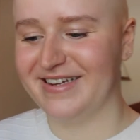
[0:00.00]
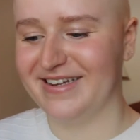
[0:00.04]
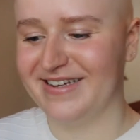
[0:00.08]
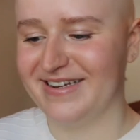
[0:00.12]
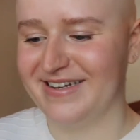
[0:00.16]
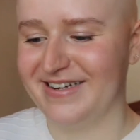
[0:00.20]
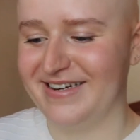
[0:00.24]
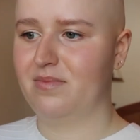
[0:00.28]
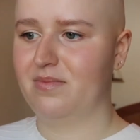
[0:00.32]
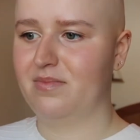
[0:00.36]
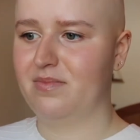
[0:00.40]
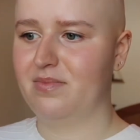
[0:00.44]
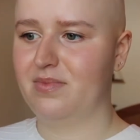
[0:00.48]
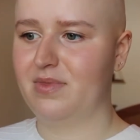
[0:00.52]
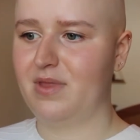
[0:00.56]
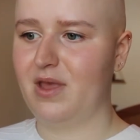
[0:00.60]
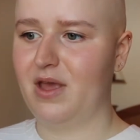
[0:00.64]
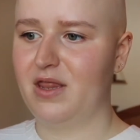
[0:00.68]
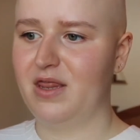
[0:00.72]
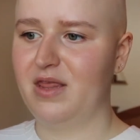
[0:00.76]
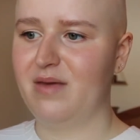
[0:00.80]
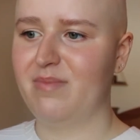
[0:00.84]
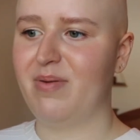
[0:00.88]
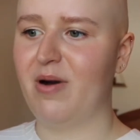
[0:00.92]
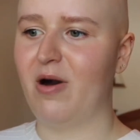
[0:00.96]

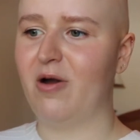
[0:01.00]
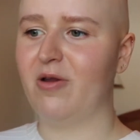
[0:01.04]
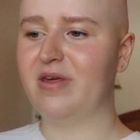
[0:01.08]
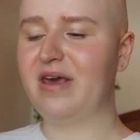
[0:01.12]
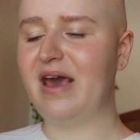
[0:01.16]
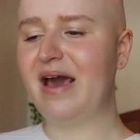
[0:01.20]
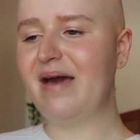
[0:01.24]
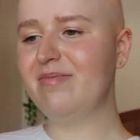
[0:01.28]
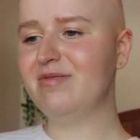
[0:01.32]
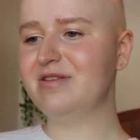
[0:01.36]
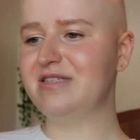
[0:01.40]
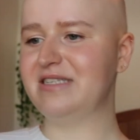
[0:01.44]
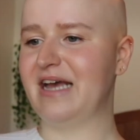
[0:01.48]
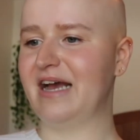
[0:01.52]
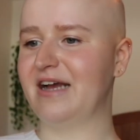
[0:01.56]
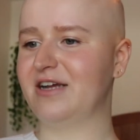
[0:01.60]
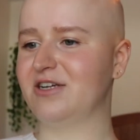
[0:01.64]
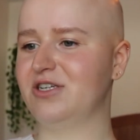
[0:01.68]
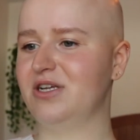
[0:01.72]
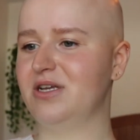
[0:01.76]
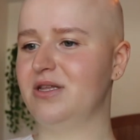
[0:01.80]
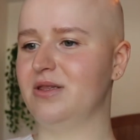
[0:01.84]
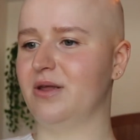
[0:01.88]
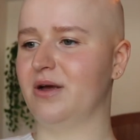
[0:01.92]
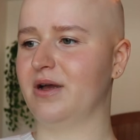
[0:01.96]
the bald cap is
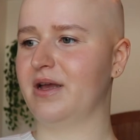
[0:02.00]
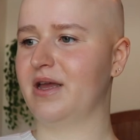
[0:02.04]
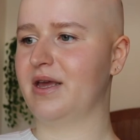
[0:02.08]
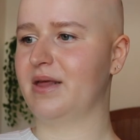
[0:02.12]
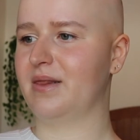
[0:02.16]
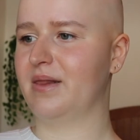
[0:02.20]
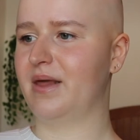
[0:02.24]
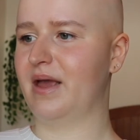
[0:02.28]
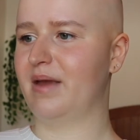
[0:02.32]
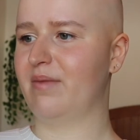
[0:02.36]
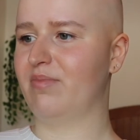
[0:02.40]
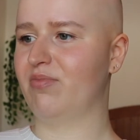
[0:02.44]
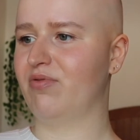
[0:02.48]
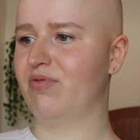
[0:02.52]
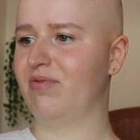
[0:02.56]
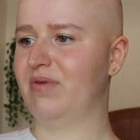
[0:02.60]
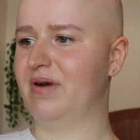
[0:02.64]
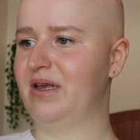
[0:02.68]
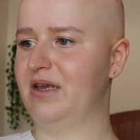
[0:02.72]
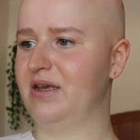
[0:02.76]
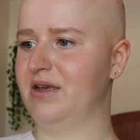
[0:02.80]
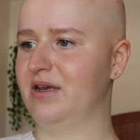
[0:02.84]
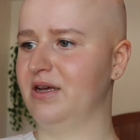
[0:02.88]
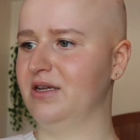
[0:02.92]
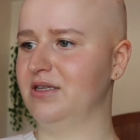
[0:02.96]
actually looking like
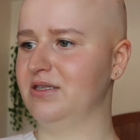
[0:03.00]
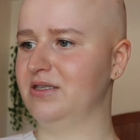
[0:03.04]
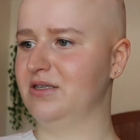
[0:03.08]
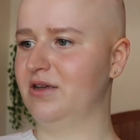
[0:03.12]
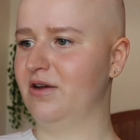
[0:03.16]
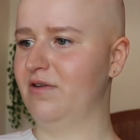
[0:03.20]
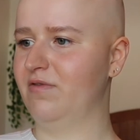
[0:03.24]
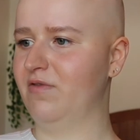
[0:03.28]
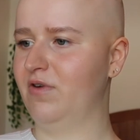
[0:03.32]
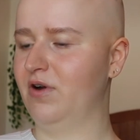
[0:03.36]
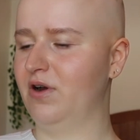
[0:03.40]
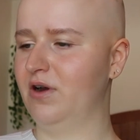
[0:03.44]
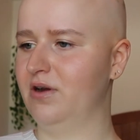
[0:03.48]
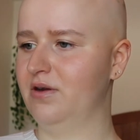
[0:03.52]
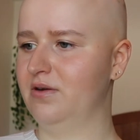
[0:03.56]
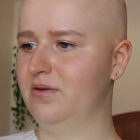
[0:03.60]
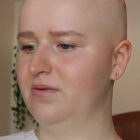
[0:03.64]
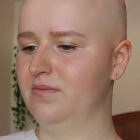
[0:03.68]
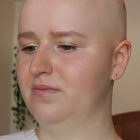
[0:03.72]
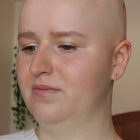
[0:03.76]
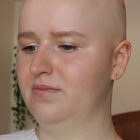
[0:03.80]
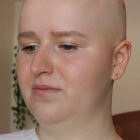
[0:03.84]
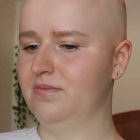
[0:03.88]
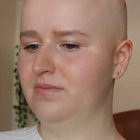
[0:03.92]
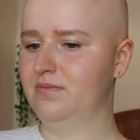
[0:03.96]
pretty good so far.
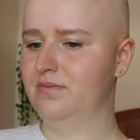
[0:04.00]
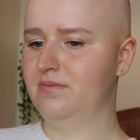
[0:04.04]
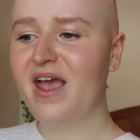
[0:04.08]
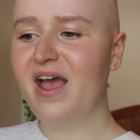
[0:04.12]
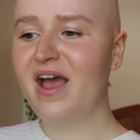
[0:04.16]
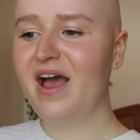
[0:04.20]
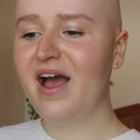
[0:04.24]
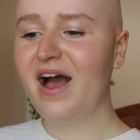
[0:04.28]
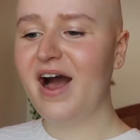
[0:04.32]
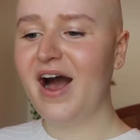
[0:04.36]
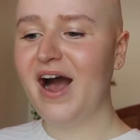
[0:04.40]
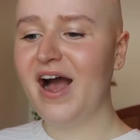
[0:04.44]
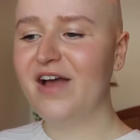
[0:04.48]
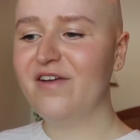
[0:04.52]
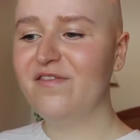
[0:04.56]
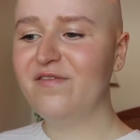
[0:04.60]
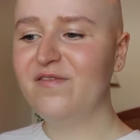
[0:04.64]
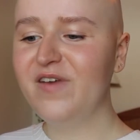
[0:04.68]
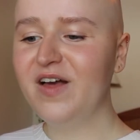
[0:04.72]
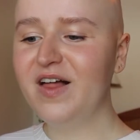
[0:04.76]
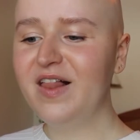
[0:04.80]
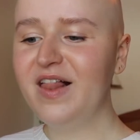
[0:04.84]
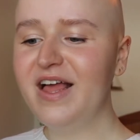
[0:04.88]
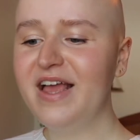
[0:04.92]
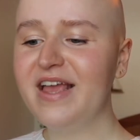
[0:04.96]
I
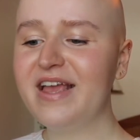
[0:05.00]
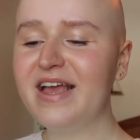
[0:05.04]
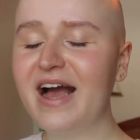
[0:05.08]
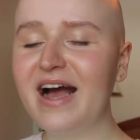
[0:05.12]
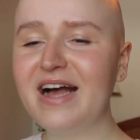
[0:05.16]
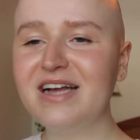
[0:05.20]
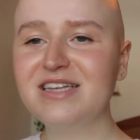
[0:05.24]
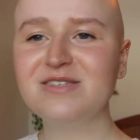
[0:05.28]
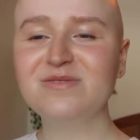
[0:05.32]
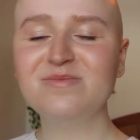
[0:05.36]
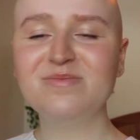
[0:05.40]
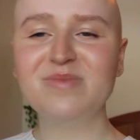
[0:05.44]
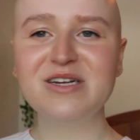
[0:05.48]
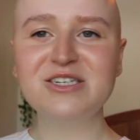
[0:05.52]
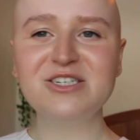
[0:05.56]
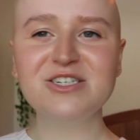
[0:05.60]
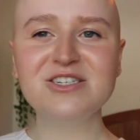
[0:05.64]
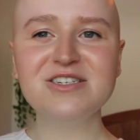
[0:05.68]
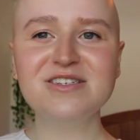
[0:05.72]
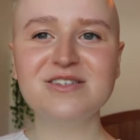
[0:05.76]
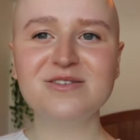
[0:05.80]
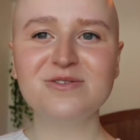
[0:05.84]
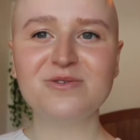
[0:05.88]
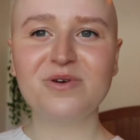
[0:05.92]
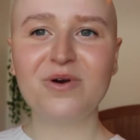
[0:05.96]
feel like as much
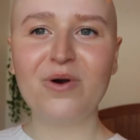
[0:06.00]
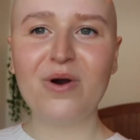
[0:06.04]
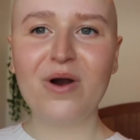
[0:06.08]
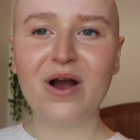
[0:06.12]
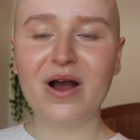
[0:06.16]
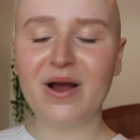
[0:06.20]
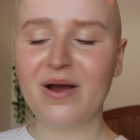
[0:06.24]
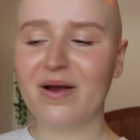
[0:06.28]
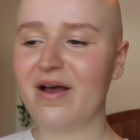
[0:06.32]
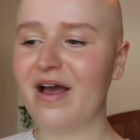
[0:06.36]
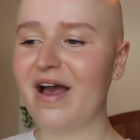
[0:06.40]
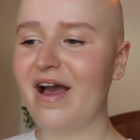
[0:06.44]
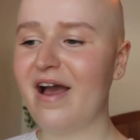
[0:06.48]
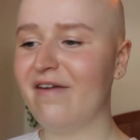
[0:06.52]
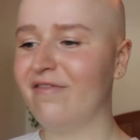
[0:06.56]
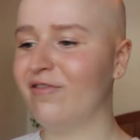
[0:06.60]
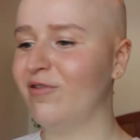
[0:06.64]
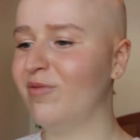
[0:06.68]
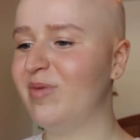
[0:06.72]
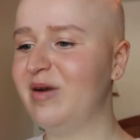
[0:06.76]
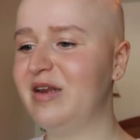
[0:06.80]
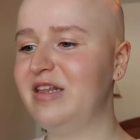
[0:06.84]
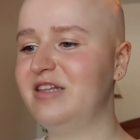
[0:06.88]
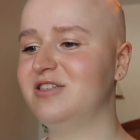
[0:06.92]
as everybody